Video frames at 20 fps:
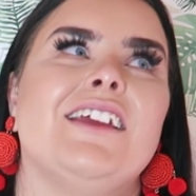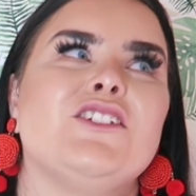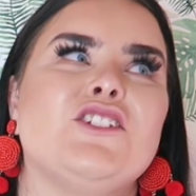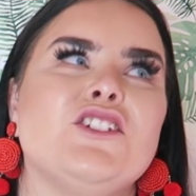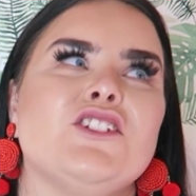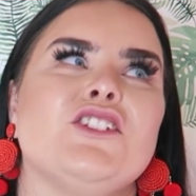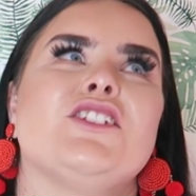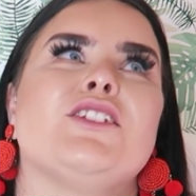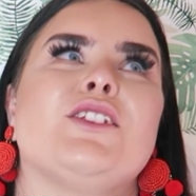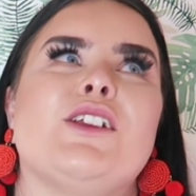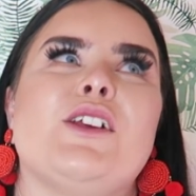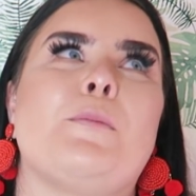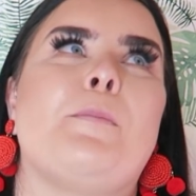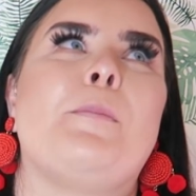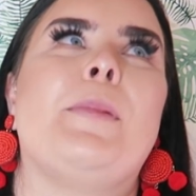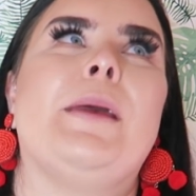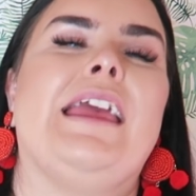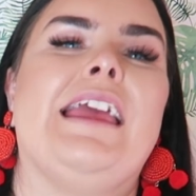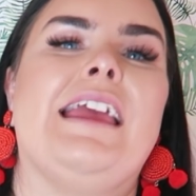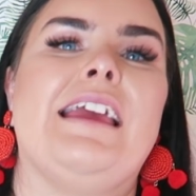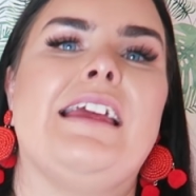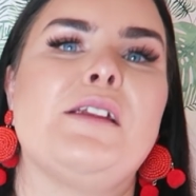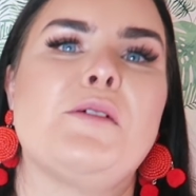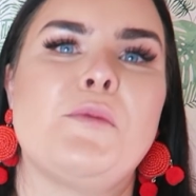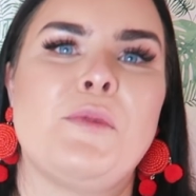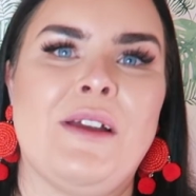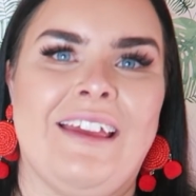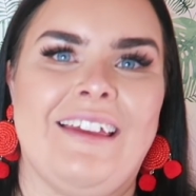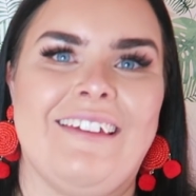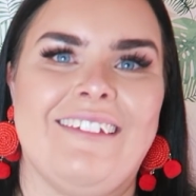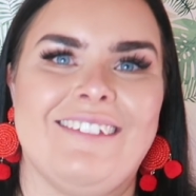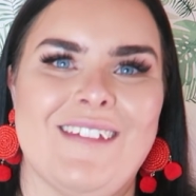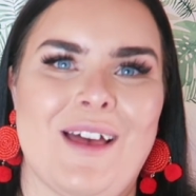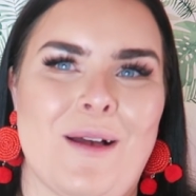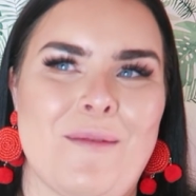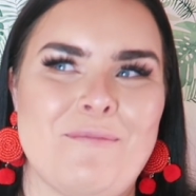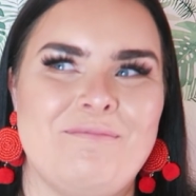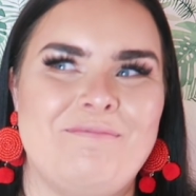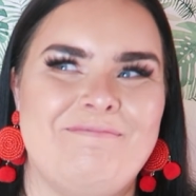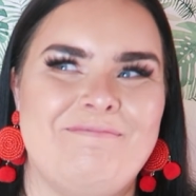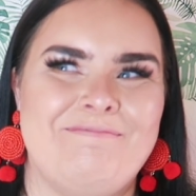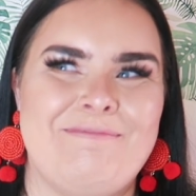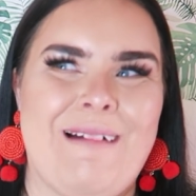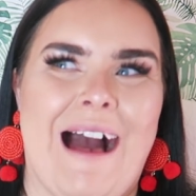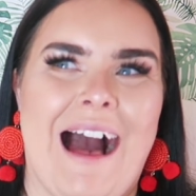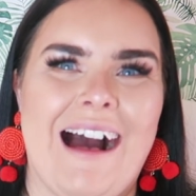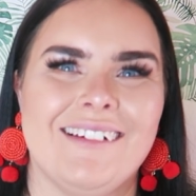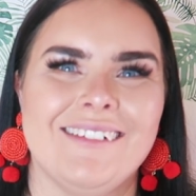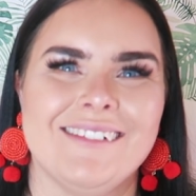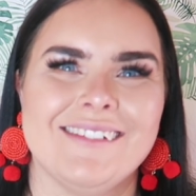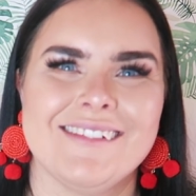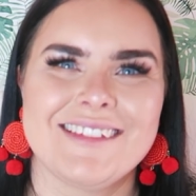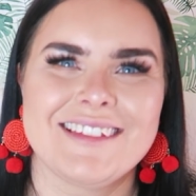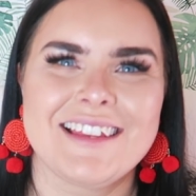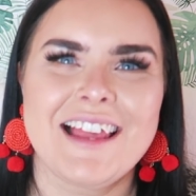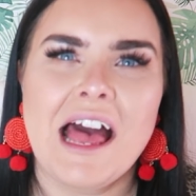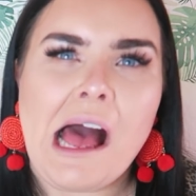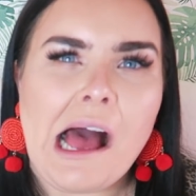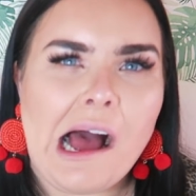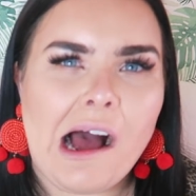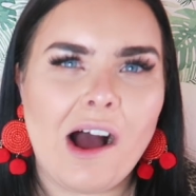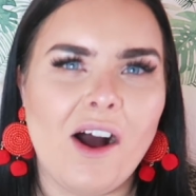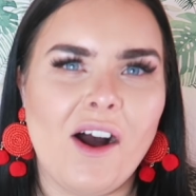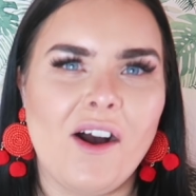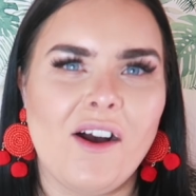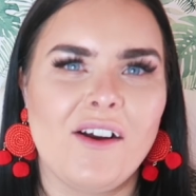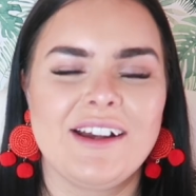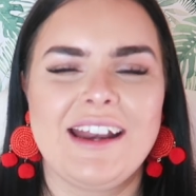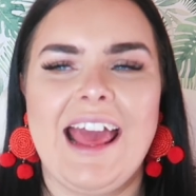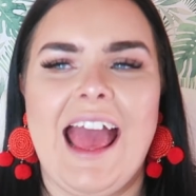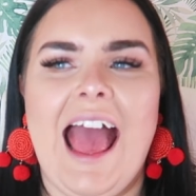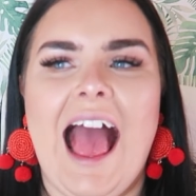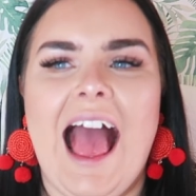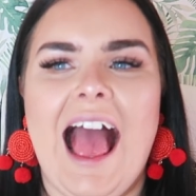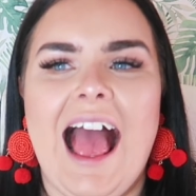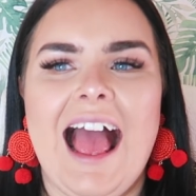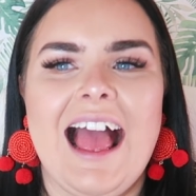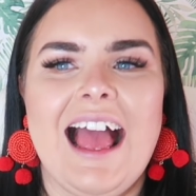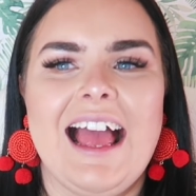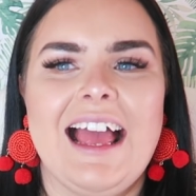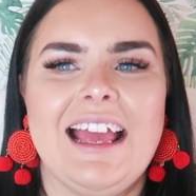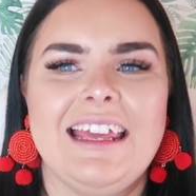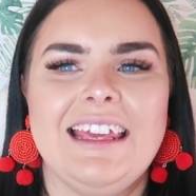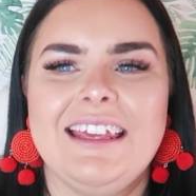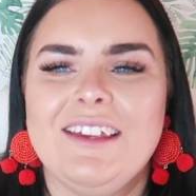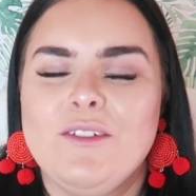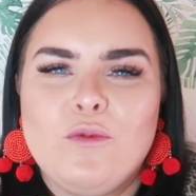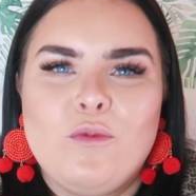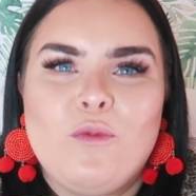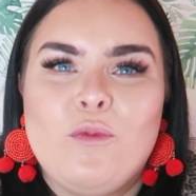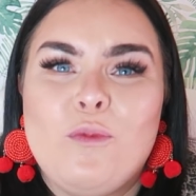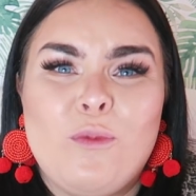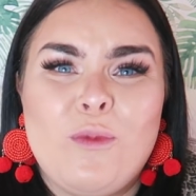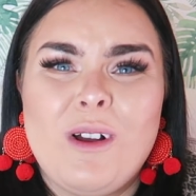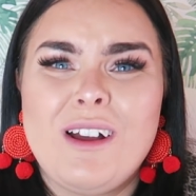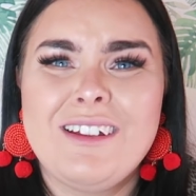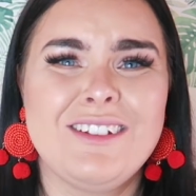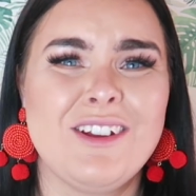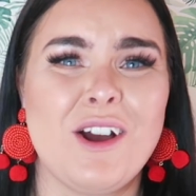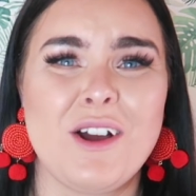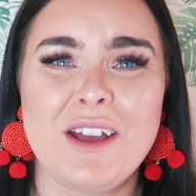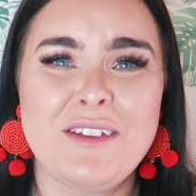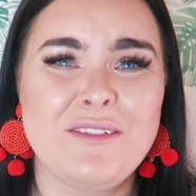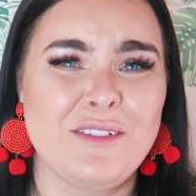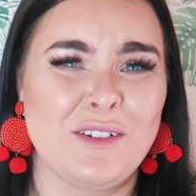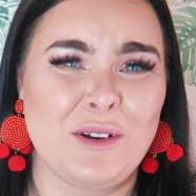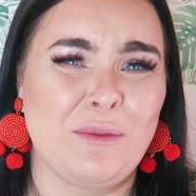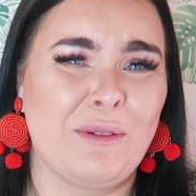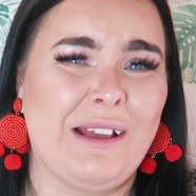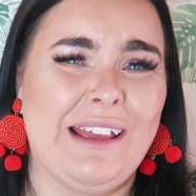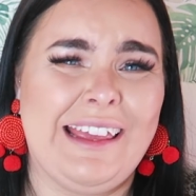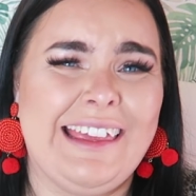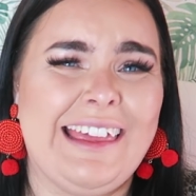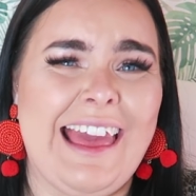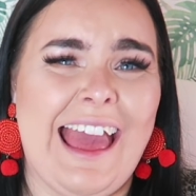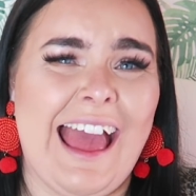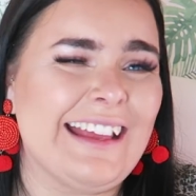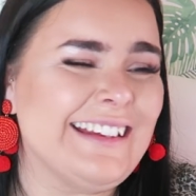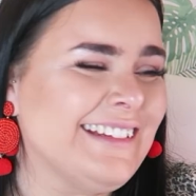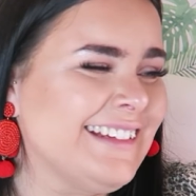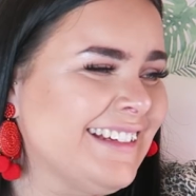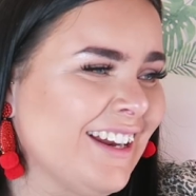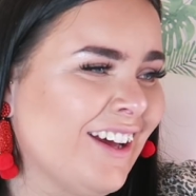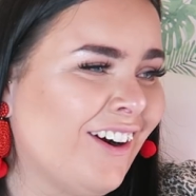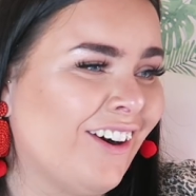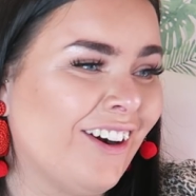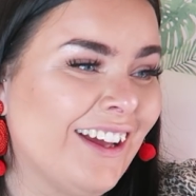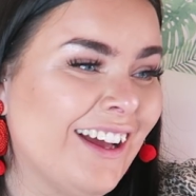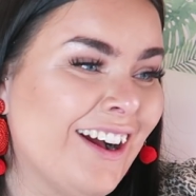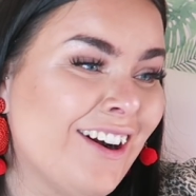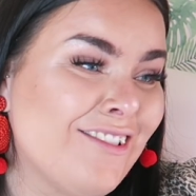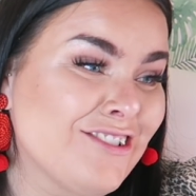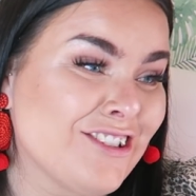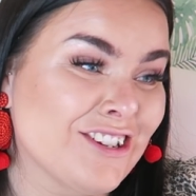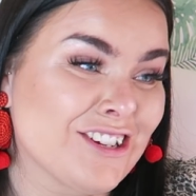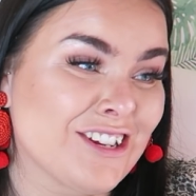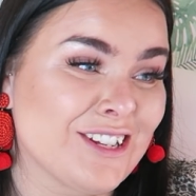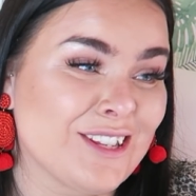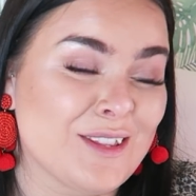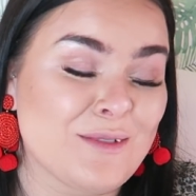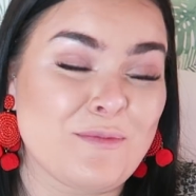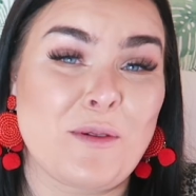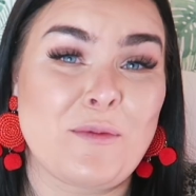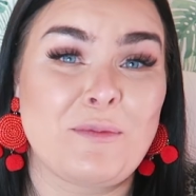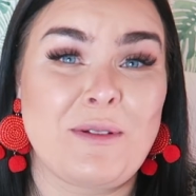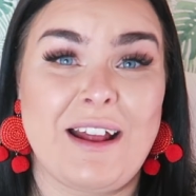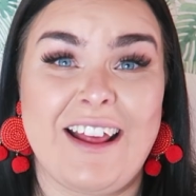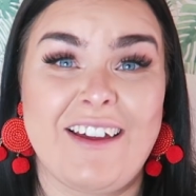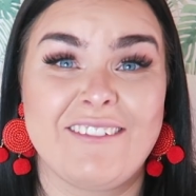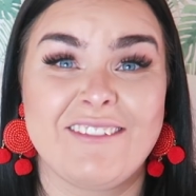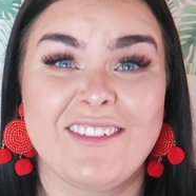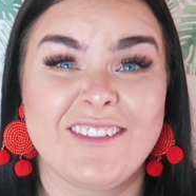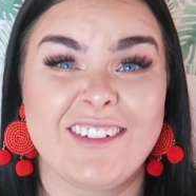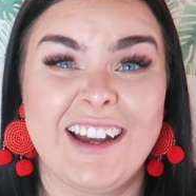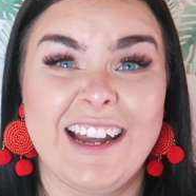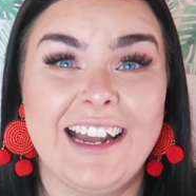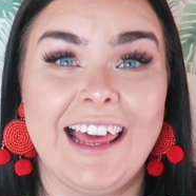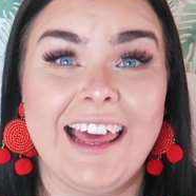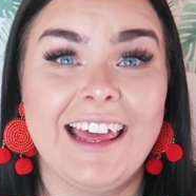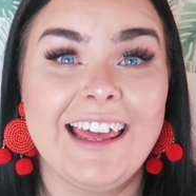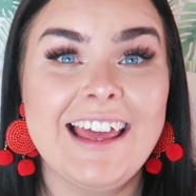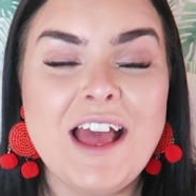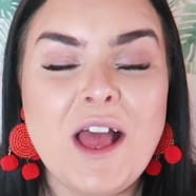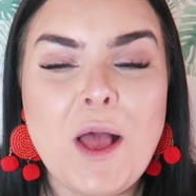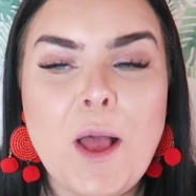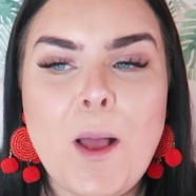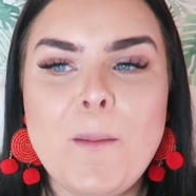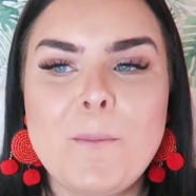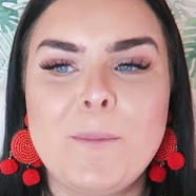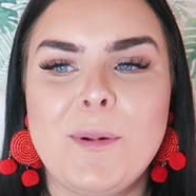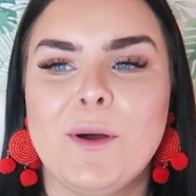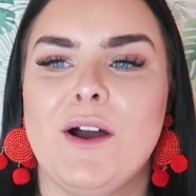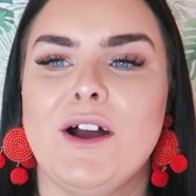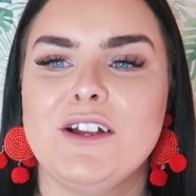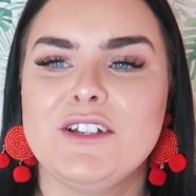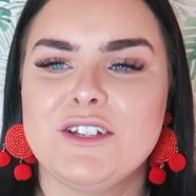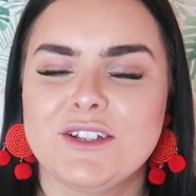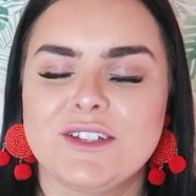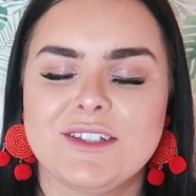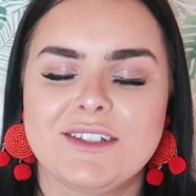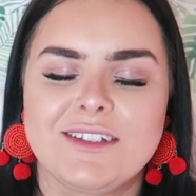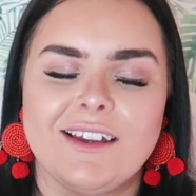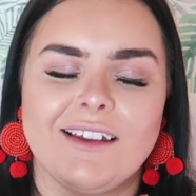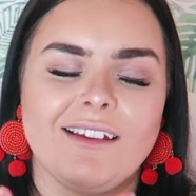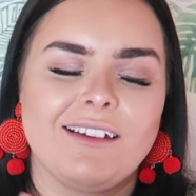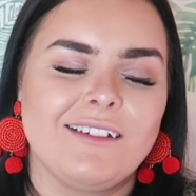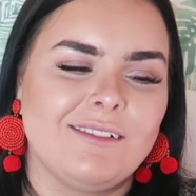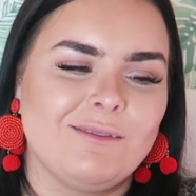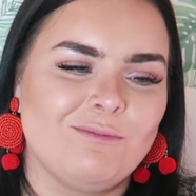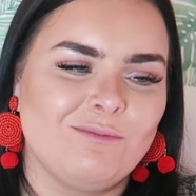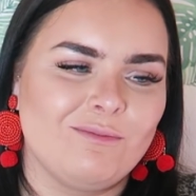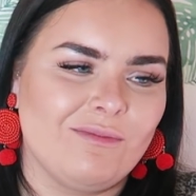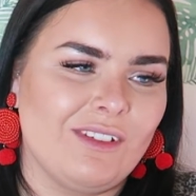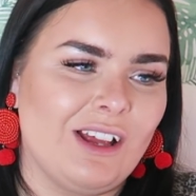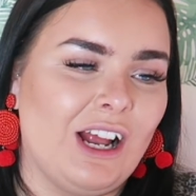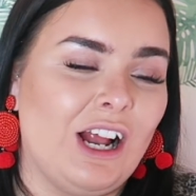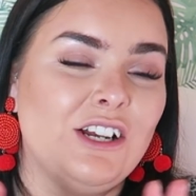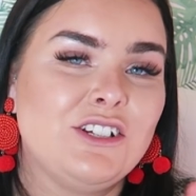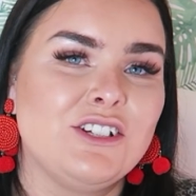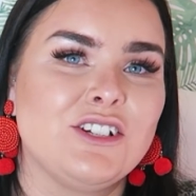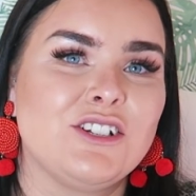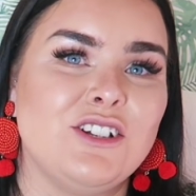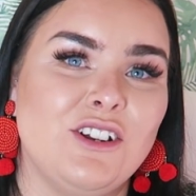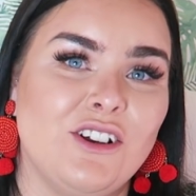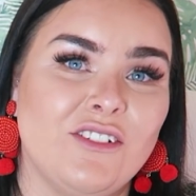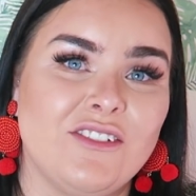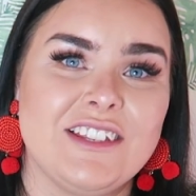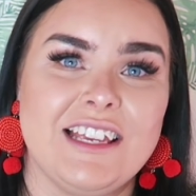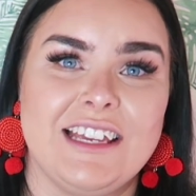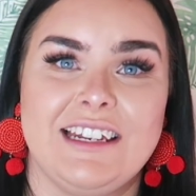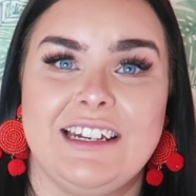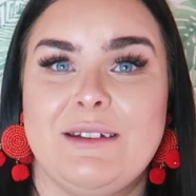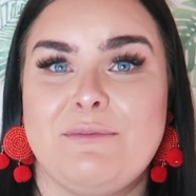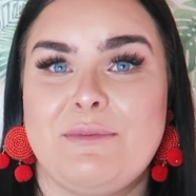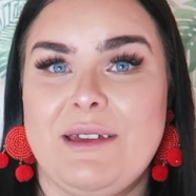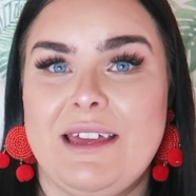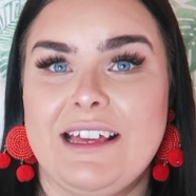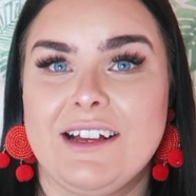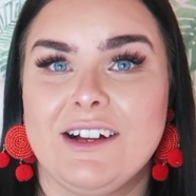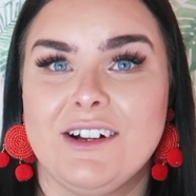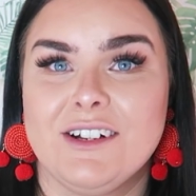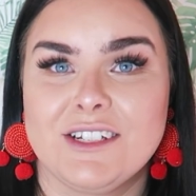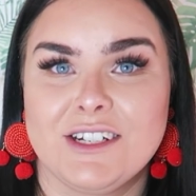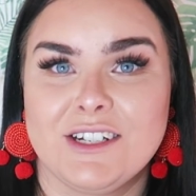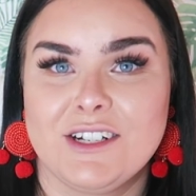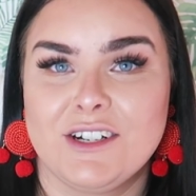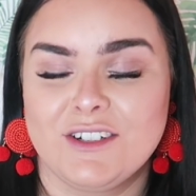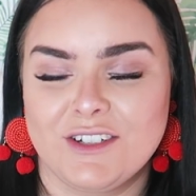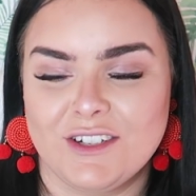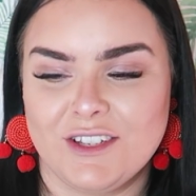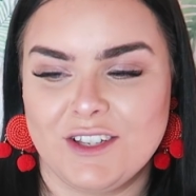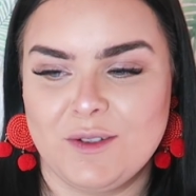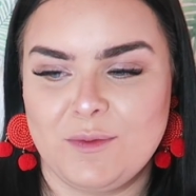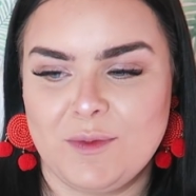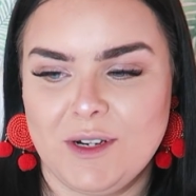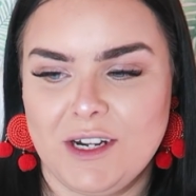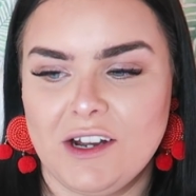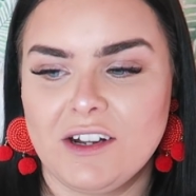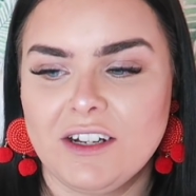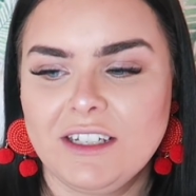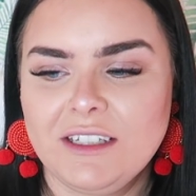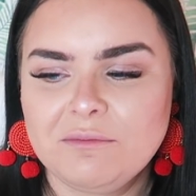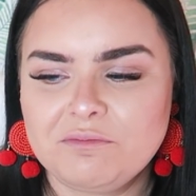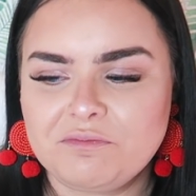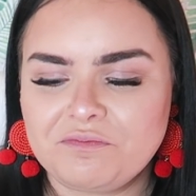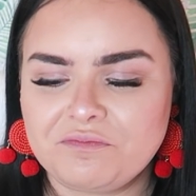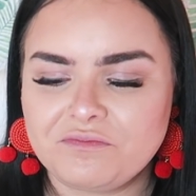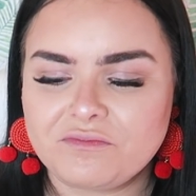Just being with pals on a, not even a weekend, like I'll just go to the pub whenever really, but I just love sitting in a beer garden on a summer night,